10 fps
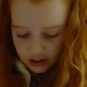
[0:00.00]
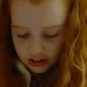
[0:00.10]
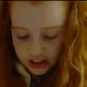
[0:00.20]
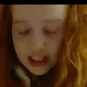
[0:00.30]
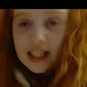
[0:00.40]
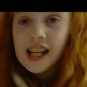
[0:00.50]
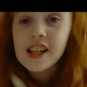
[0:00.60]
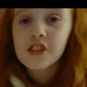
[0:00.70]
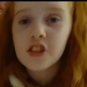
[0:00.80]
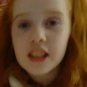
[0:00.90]
she
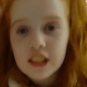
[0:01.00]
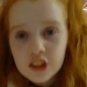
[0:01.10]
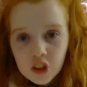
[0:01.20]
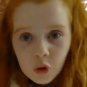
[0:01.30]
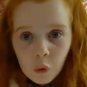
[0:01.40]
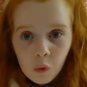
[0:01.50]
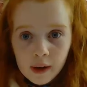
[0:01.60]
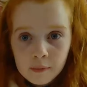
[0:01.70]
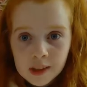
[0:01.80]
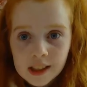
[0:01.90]
literally just
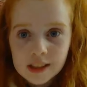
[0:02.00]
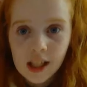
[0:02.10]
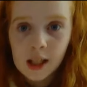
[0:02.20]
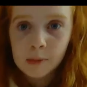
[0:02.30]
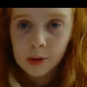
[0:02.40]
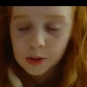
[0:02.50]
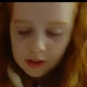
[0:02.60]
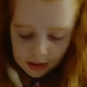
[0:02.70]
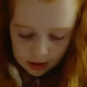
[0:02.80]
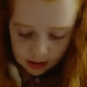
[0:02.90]
ripped the table.
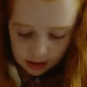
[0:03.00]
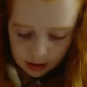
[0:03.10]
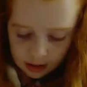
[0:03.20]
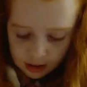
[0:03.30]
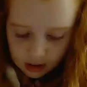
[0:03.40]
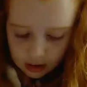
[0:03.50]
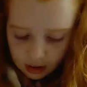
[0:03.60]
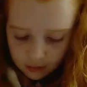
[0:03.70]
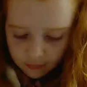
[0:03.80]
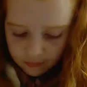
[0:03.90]
Because my
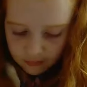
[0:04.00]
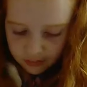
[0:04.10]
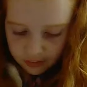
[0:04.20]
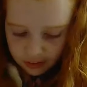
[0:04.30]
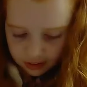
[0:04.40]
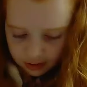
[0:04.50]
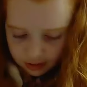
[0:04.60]
slime got stuck.